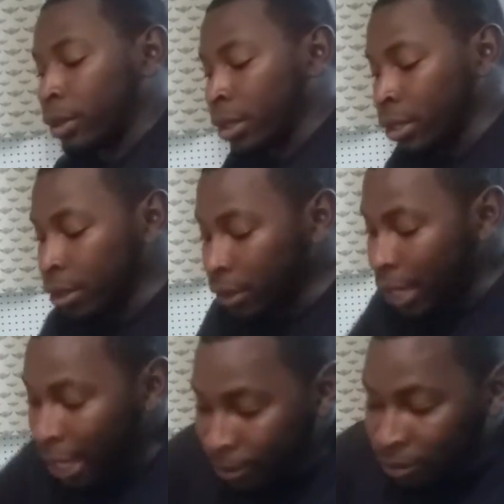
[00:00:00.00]
you do
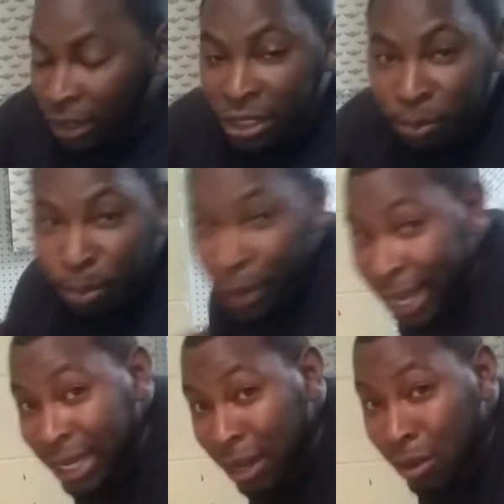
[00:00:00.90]
that. You
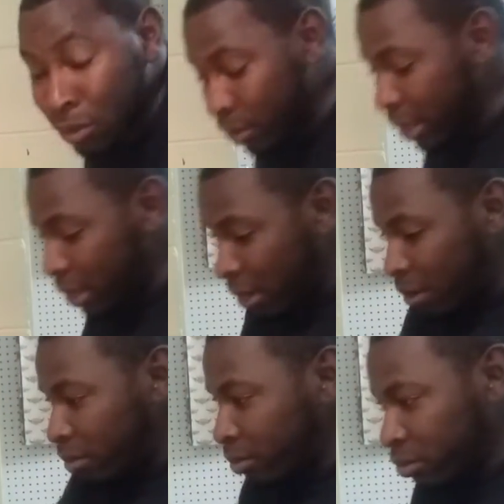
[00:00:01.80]
spread it on, you
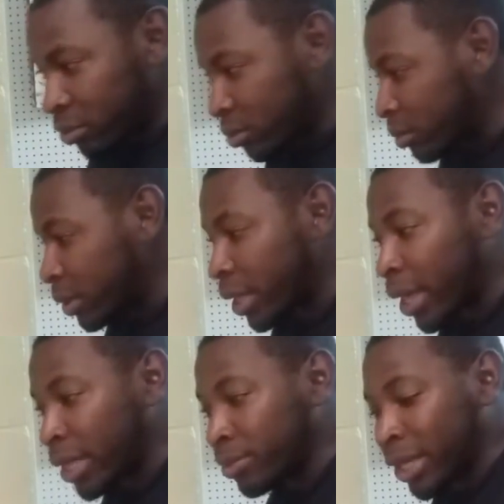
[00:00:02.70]
know,
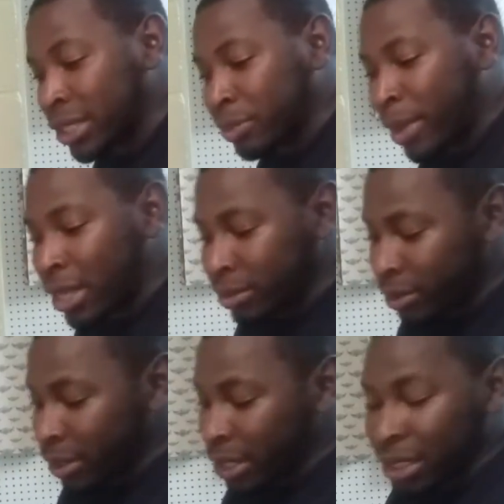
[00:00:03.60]
as much as
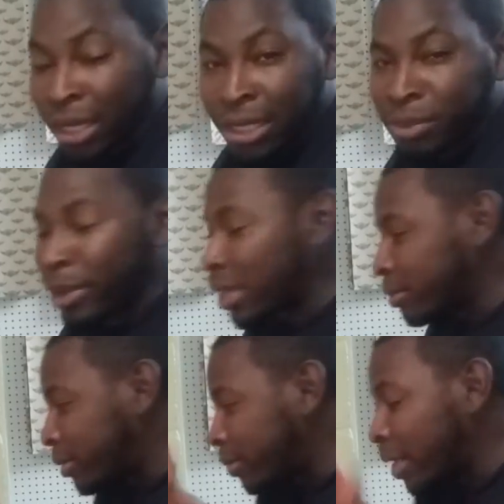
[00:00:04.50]
possible and as good as
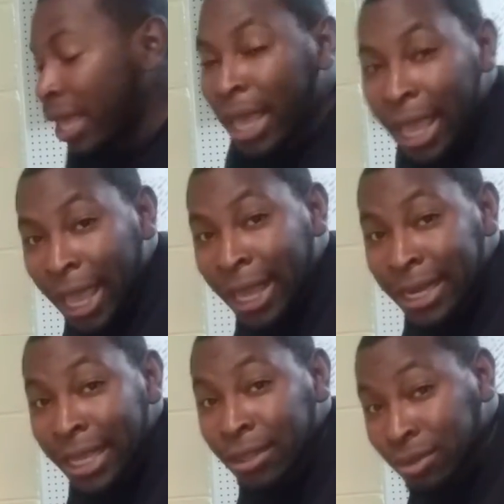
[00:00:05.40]
possible. And
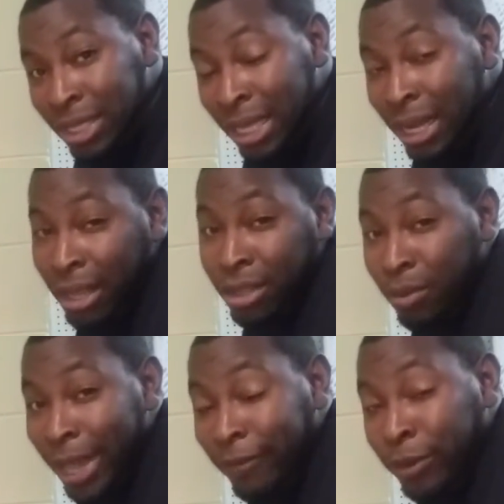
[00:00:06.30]
then you sit and you
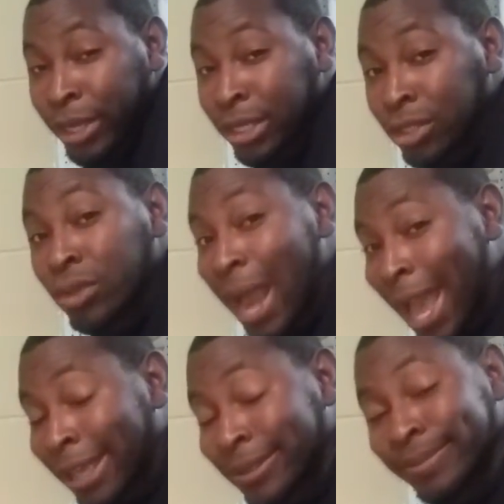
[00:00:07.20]
wait for it to dry.